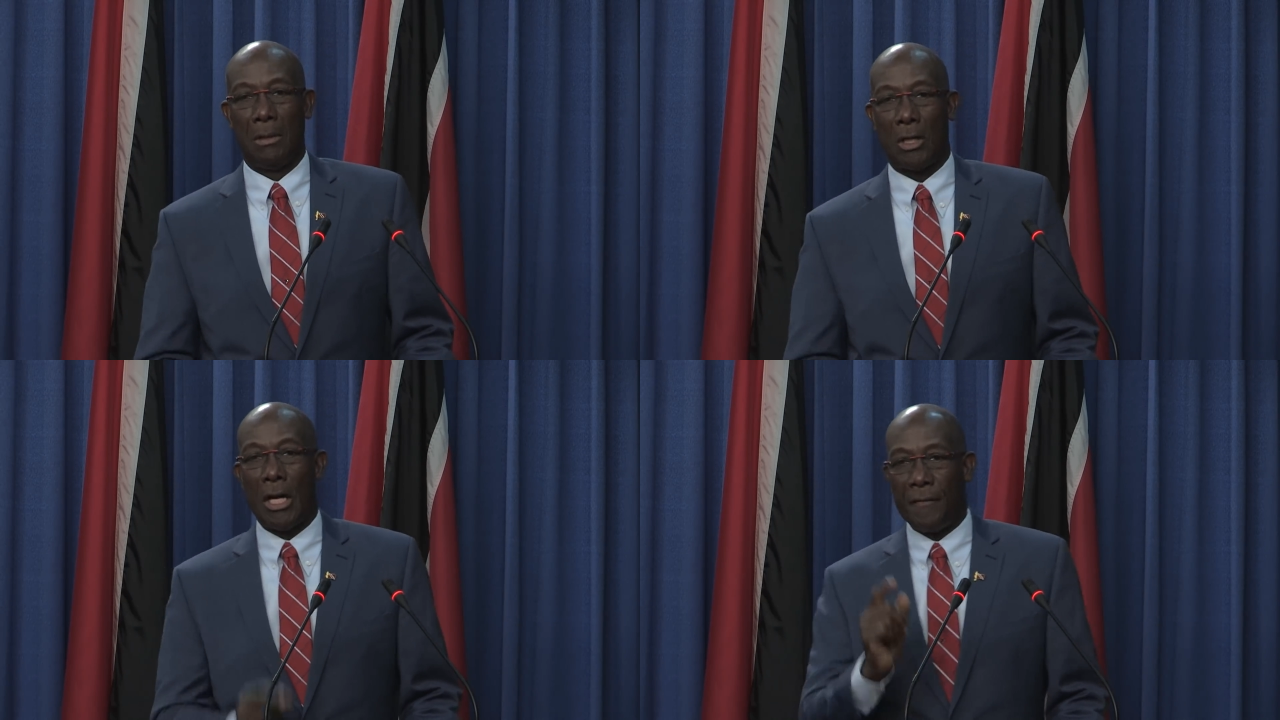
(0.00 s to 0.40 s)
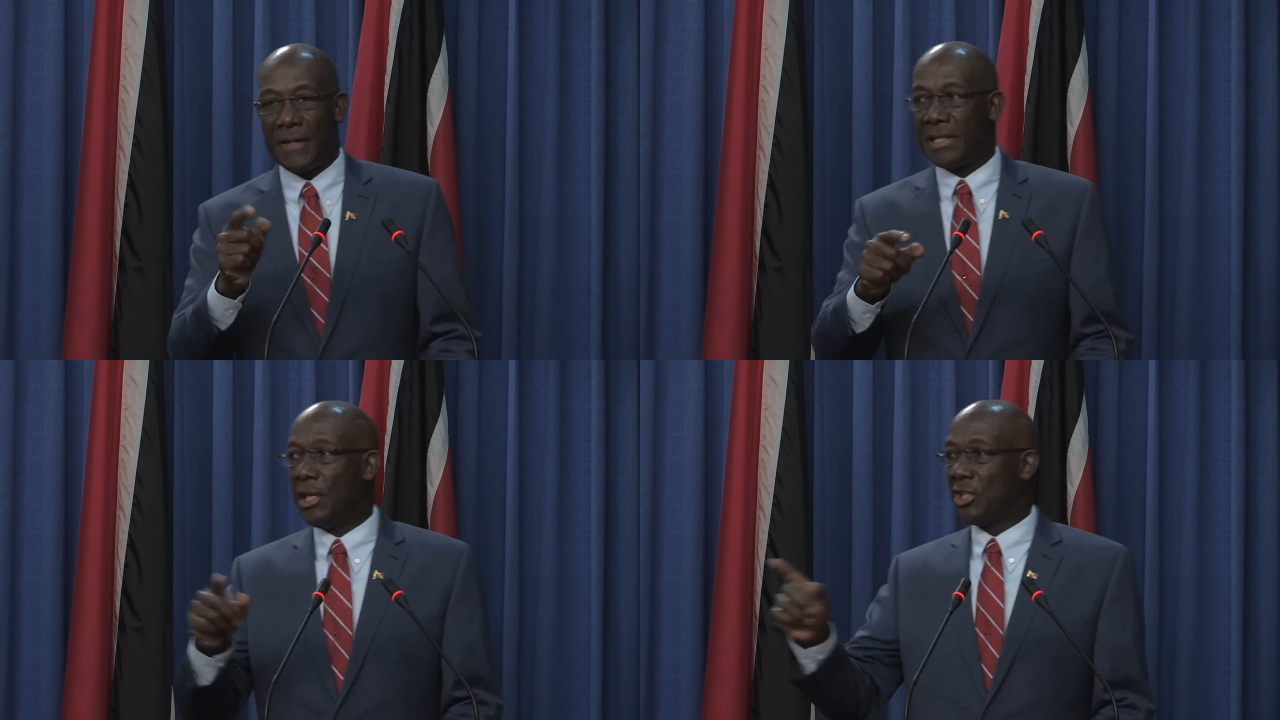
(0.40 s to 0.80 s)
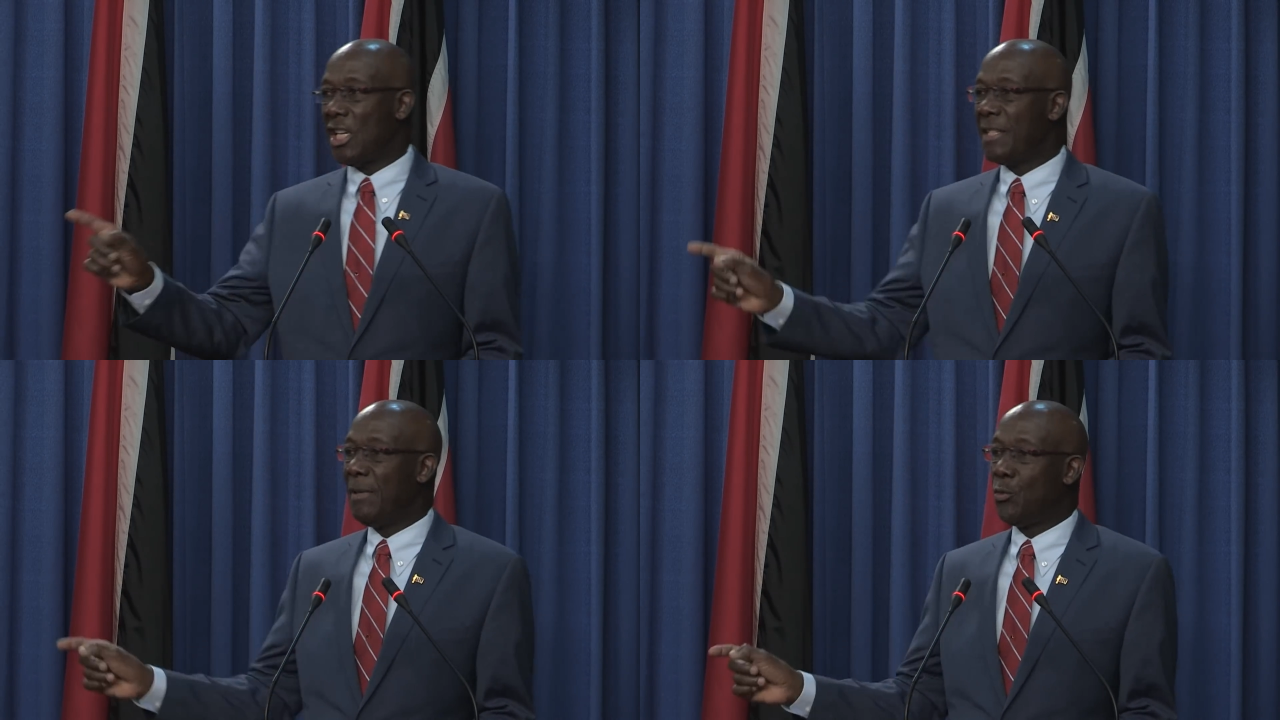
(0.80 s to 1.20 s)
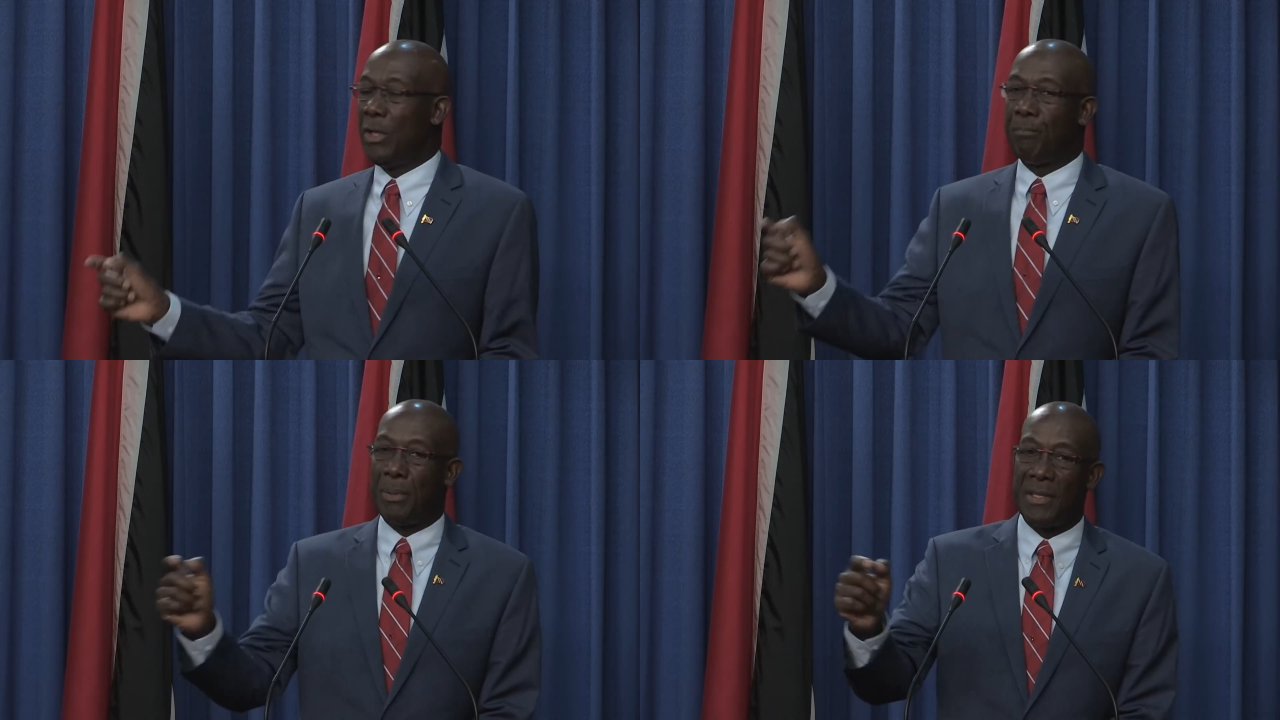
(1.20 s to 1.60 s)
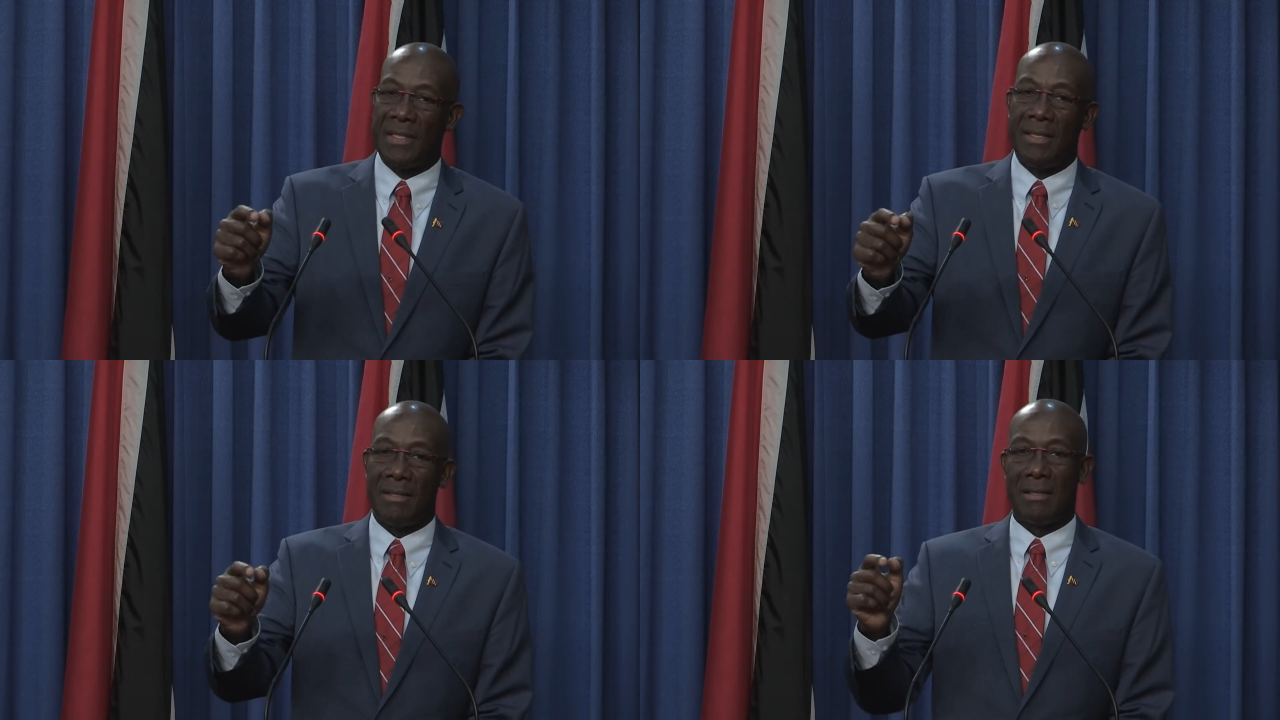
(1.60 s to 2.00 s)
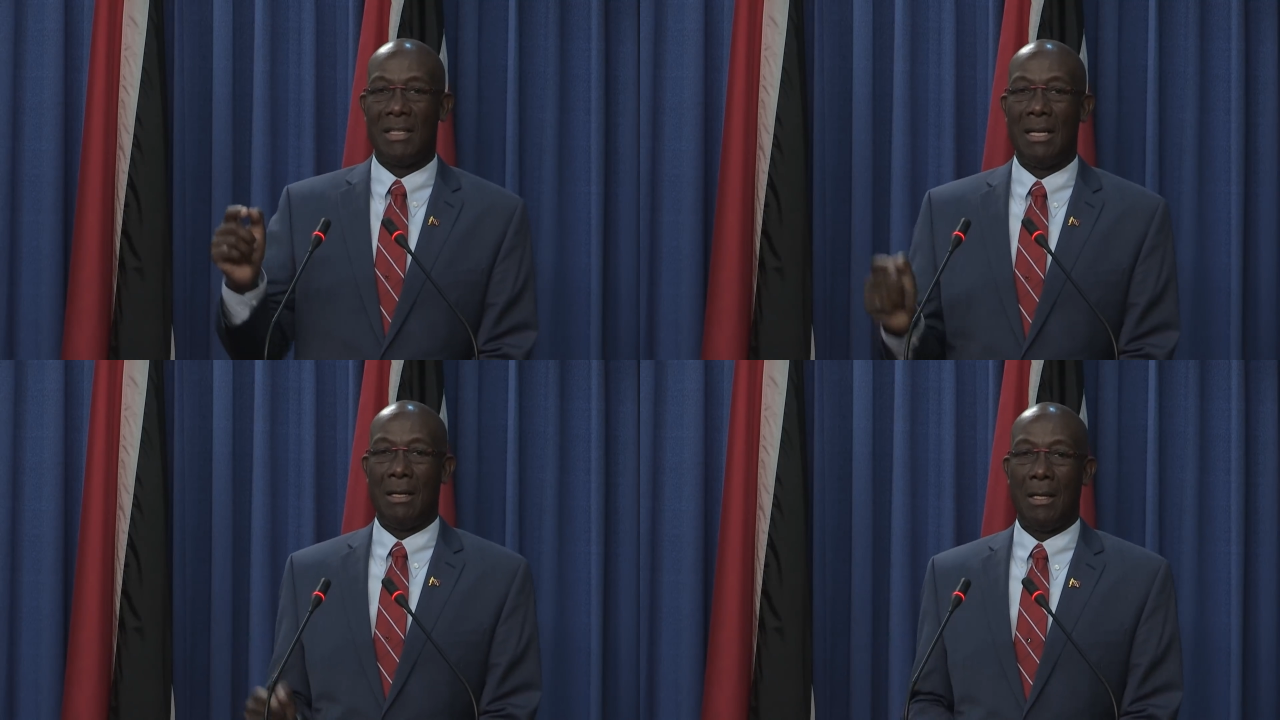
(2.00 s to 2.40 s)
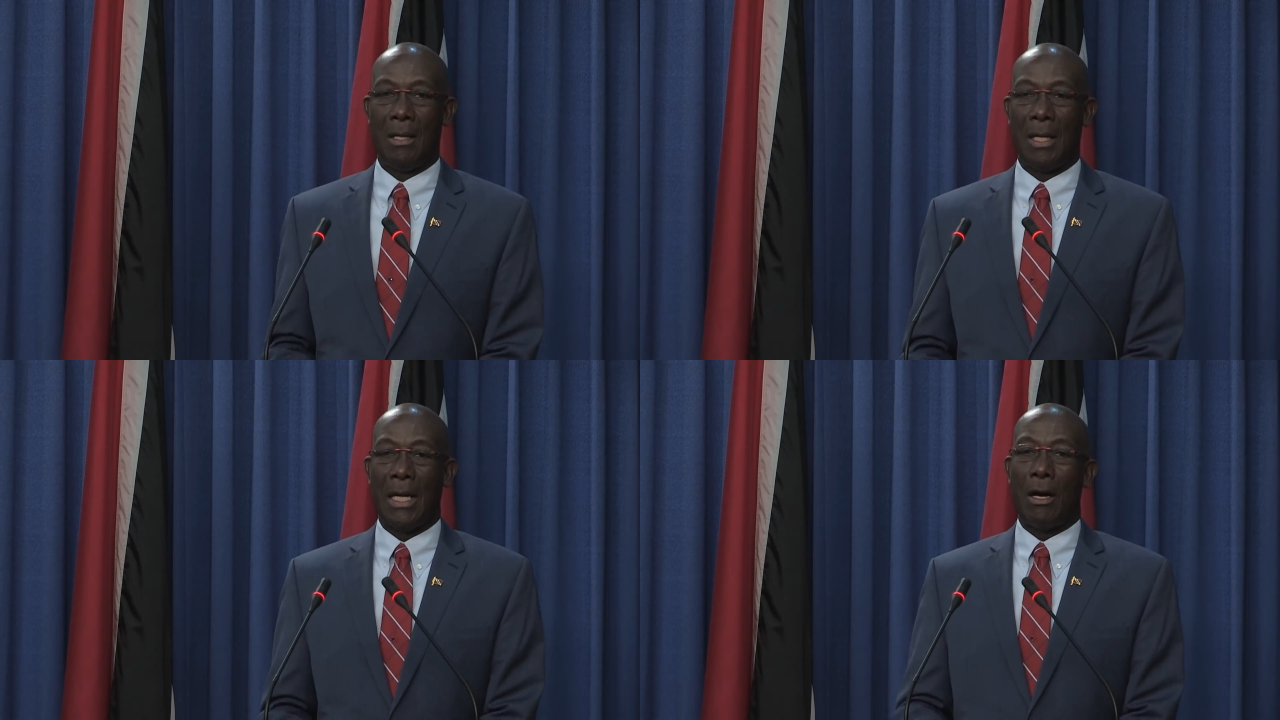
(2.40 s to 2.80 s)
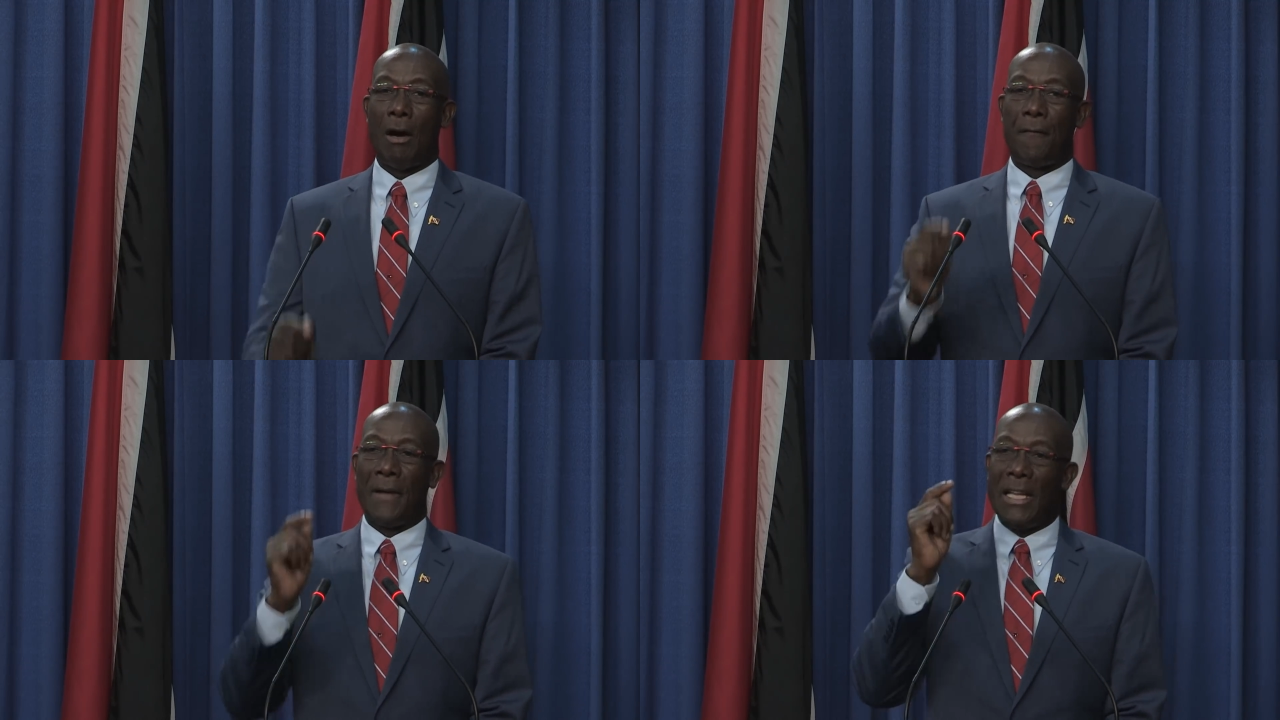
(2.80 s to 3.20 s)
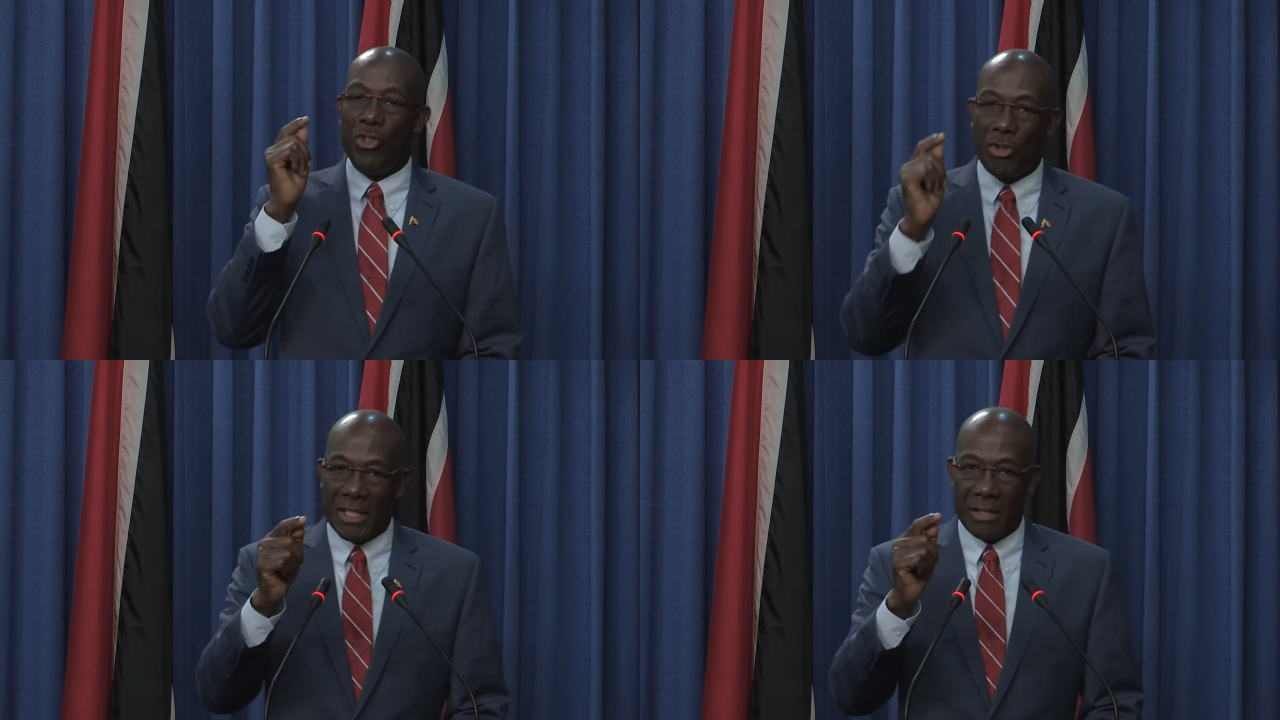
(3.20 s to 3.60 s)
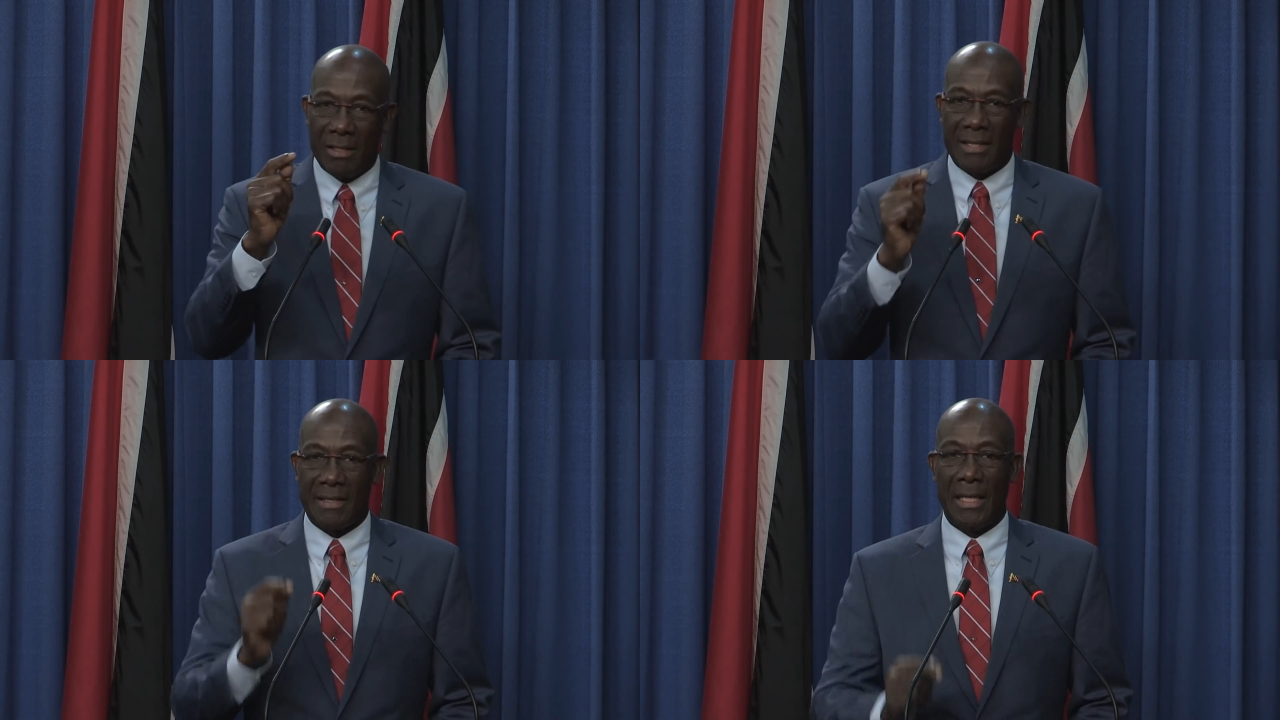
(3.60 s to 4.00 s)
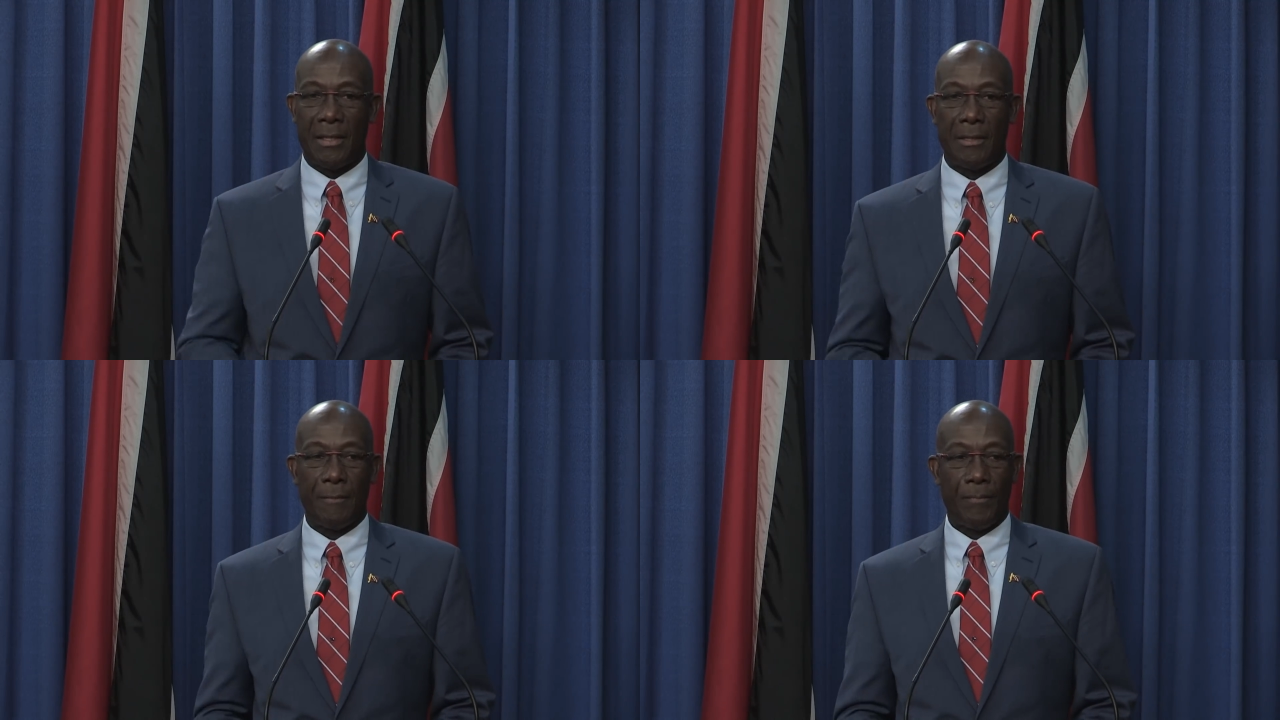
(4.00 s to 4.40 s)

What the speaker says: conversations between persons of interest to the state.